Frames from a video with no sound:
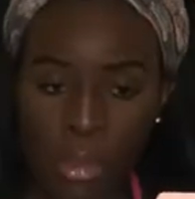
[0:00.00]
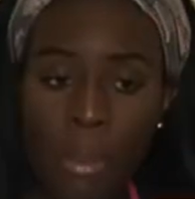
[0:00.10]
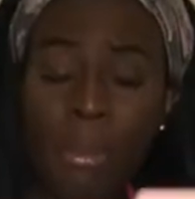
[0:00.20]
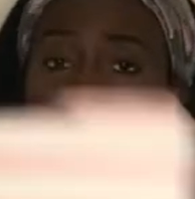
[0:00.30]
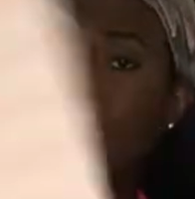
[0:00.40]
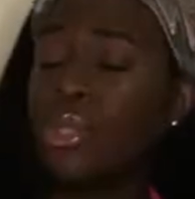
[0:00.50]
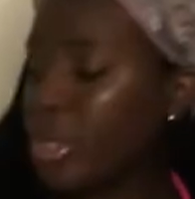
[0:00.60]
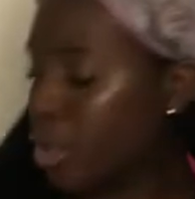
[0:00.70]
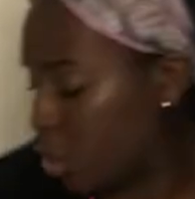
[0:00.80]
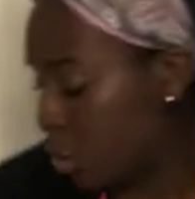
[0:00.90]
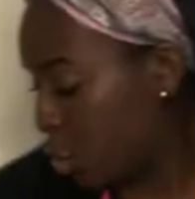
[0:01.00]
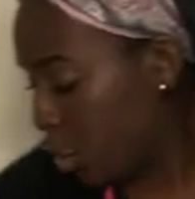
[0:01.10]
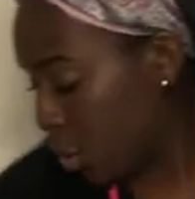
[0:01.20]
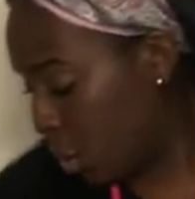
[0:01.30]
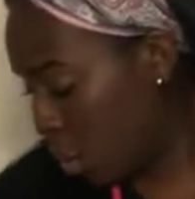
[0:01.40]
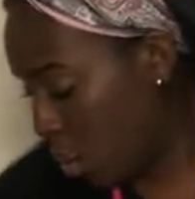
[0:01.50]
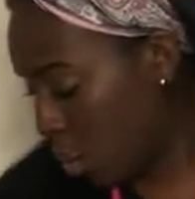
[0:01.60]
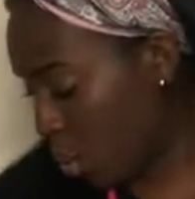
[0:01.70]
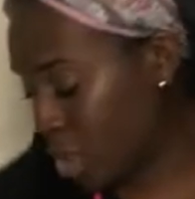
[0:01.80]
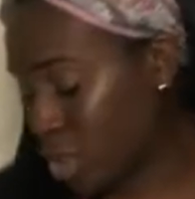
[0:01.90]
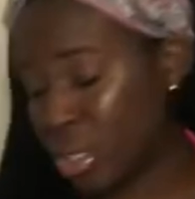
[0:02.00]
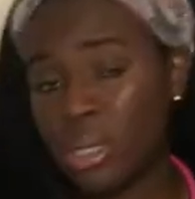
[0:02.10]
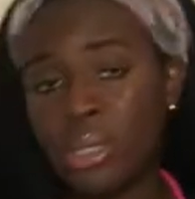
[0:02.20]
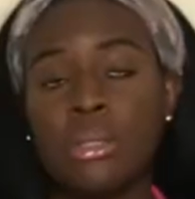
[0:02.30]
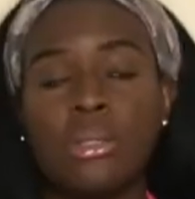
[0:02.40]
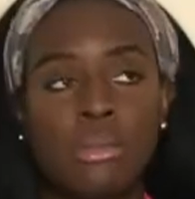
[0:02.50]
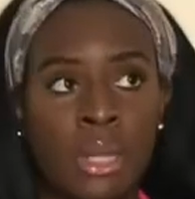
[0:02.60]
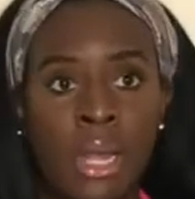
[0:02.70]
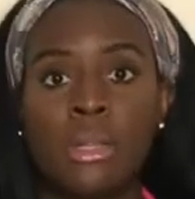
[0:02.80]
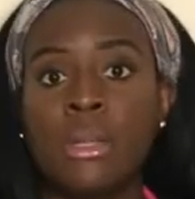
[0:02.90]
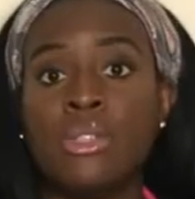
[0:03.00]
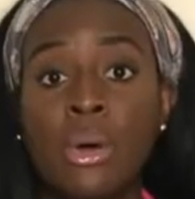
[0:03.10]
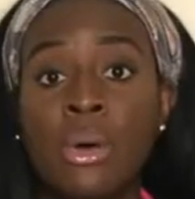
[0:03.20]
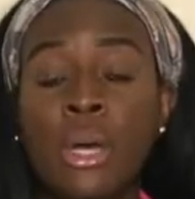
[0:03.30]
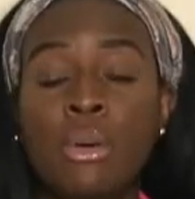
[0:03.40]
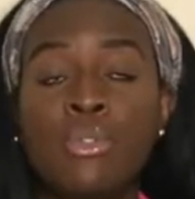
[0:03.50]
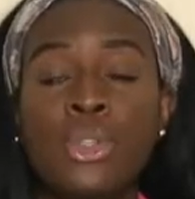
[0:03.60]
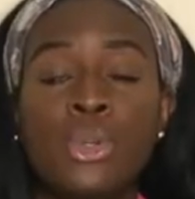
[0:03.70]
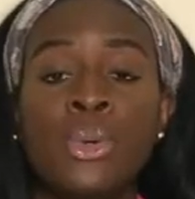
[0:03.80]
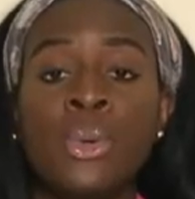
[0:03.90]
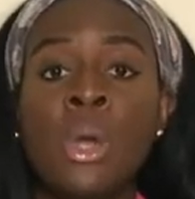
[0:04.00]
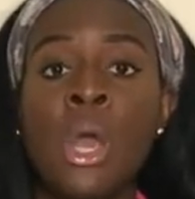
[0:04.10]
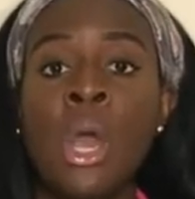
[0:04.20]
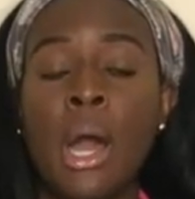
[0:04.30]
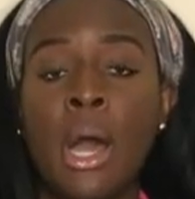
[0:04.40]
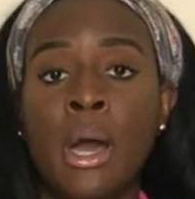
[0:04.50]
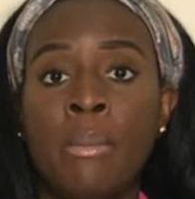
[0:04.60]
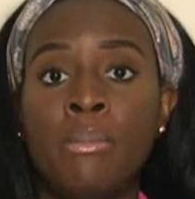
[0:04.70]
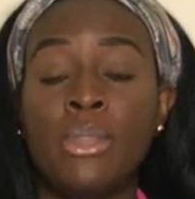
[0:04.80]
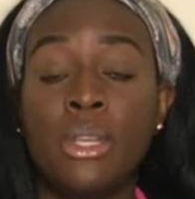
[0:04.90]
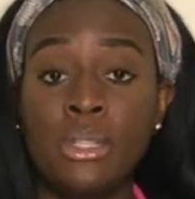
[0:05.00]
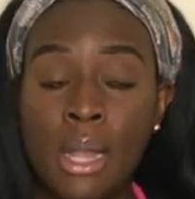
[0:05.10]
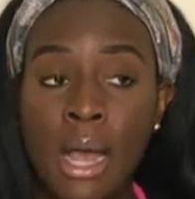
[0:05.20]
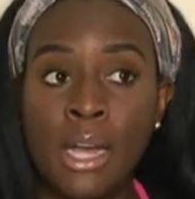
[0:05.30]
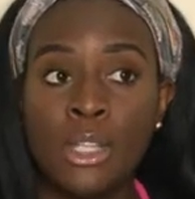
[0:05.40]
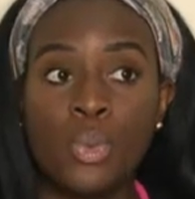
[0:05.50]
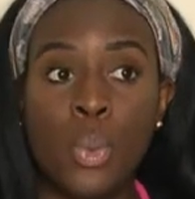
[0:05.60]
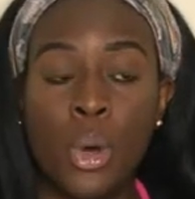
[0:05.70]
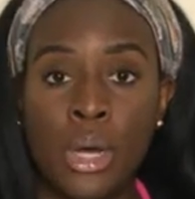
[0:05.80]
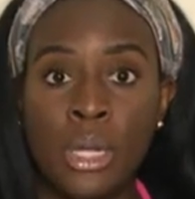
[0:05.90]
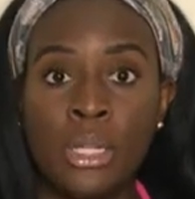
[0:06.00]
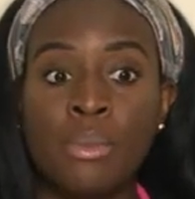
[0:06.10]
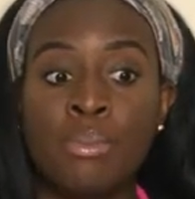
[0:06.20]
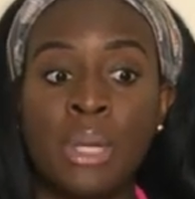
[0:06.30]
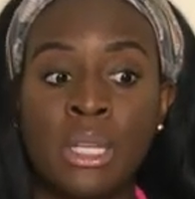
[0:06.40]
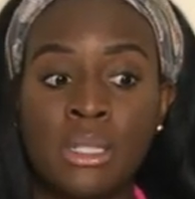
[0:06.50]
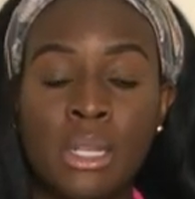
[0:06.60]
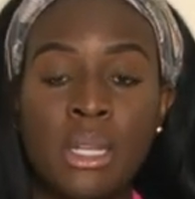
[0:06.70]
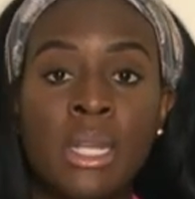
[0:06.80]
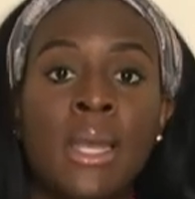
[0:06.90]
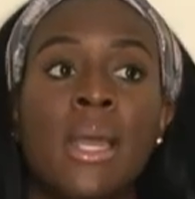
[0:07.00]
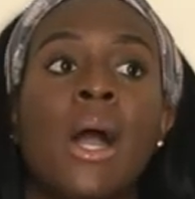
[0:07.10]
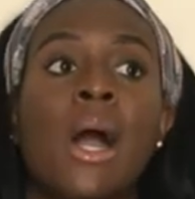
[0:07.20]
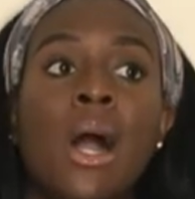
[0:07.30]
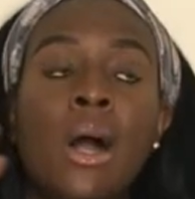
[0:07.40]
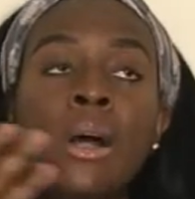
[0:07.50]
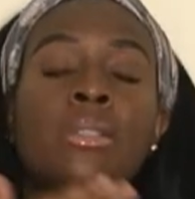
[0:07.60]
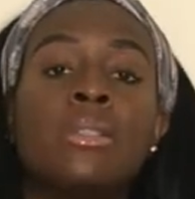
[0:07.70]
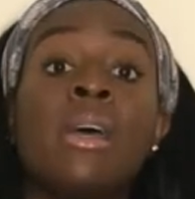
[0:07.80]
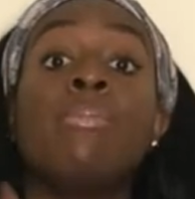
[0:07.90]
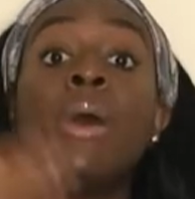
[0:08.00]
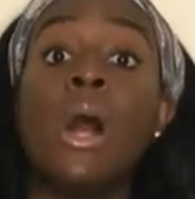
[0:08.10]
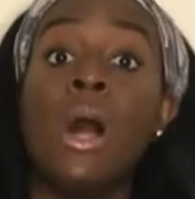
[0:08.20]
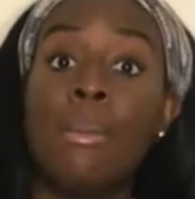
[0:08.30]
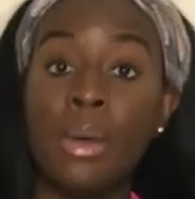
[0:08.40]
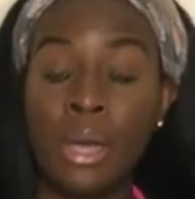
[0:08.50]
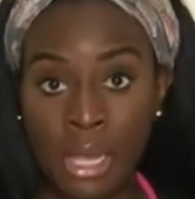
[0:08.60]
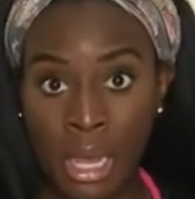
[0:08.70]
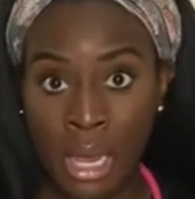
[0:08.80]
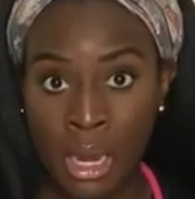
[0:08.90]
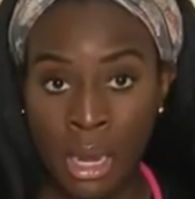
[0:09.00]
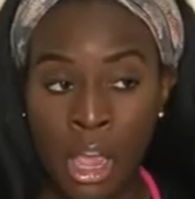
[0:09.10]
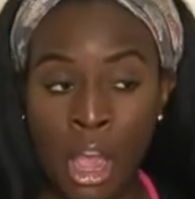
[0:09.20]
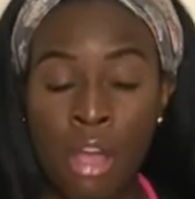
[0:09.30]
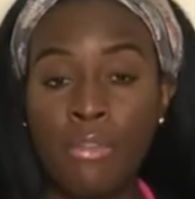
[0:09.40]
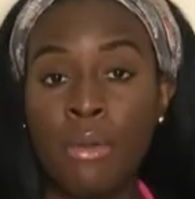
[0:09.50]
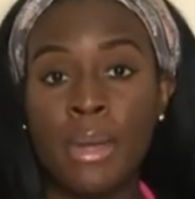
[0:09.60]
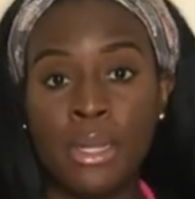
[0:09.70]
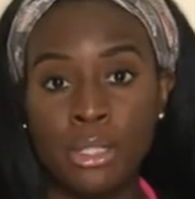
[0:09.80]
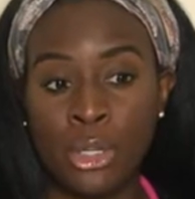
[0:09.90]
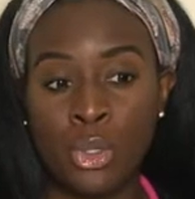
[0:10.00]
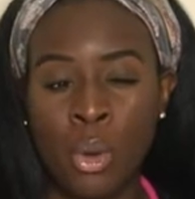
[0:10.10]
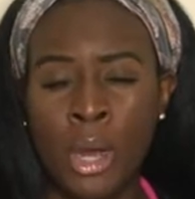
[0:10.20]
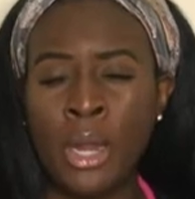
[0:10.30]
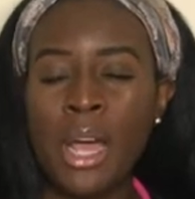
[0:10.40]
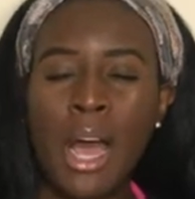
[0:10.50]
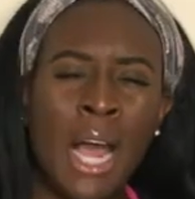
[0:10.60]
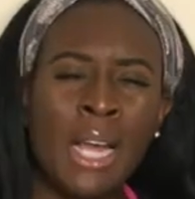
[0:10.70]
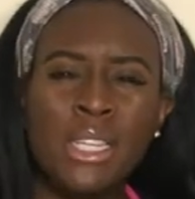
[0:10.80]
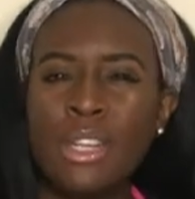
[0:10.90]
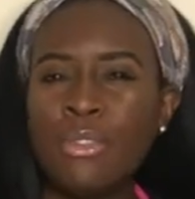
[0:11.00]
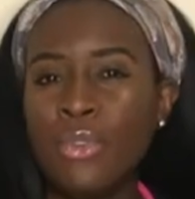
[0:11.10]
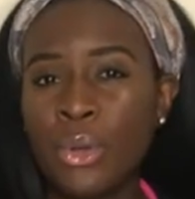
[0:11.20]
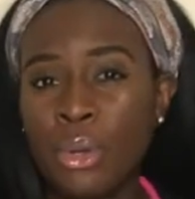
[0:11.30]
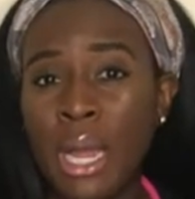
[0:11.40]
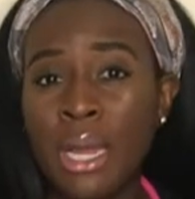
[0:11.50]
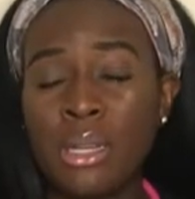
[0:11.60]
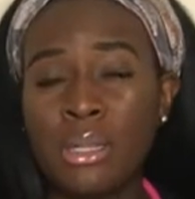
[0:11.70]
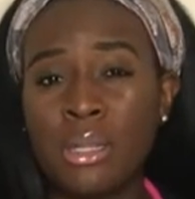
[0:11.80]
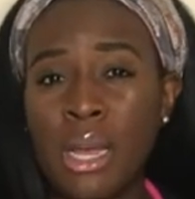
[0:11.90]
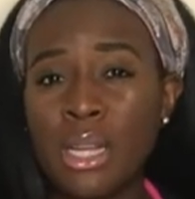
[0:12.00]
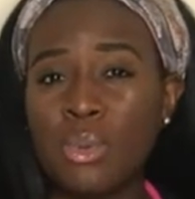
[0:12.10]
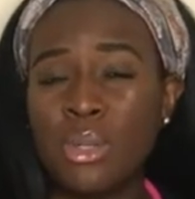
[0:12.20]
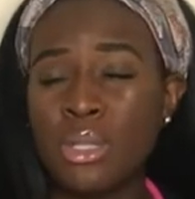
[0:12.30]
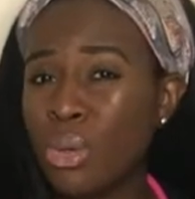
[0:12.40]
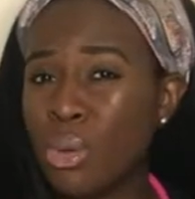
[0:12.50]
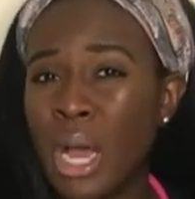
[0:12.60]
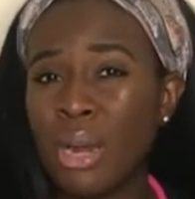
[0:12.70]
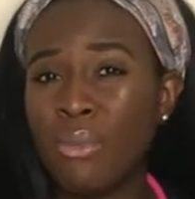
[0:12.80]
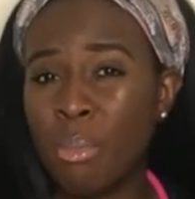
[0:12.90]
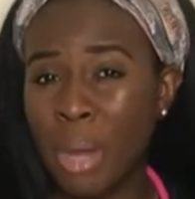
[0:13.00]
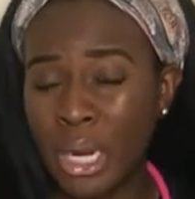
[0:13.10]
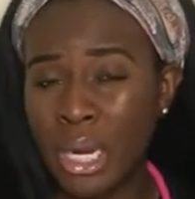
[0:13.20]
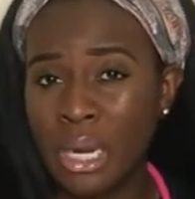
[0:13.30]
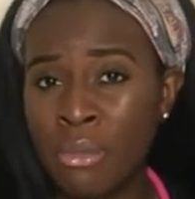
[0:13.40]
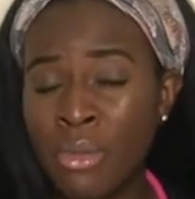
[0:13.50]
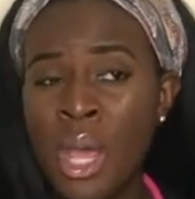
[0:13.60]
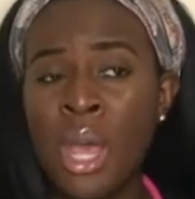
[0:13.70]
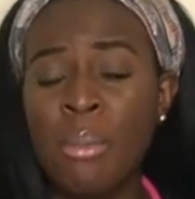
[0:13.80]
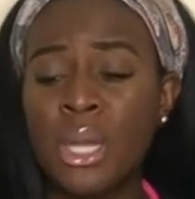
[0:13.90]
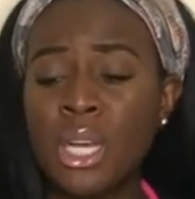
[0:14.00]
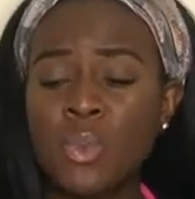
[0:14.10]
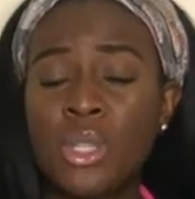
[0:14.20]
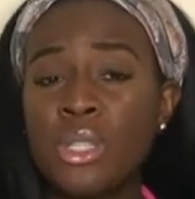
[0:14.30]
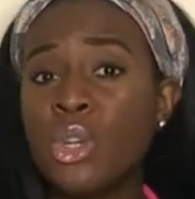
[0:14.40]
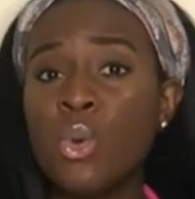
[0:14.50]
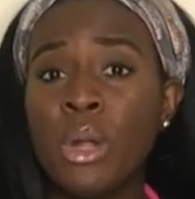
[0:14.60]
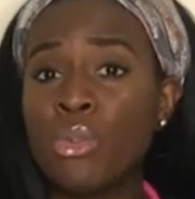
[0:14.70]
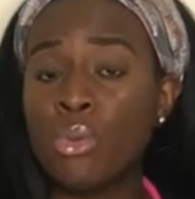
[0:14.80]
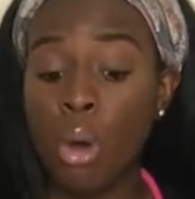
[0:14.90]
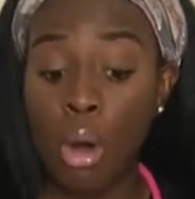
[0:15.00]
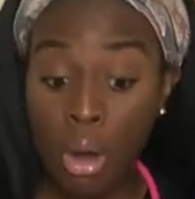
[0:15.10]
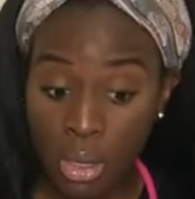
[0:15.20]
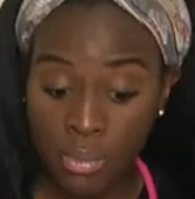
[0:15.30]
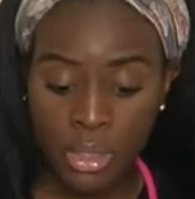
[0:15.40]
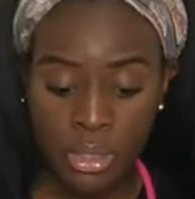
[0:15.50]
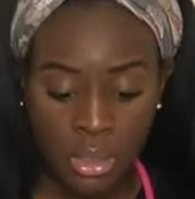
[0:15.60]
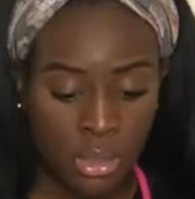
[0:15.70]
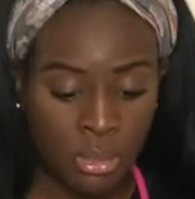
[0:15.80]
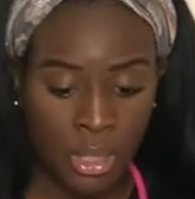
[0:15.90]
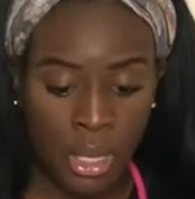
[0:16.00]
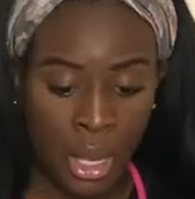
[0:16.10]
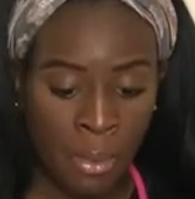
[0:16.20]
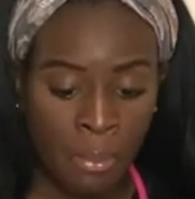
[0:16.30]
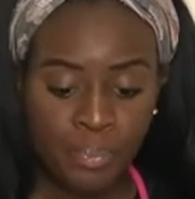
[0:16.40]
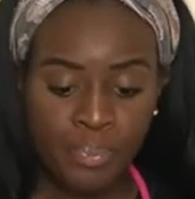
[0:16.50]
Med-Surg 2, which is like the adult health 2, this class was basically a step up again from Med-Surg 1. I did feel like this class was still kind of repetitive because we still went through all of the systems again.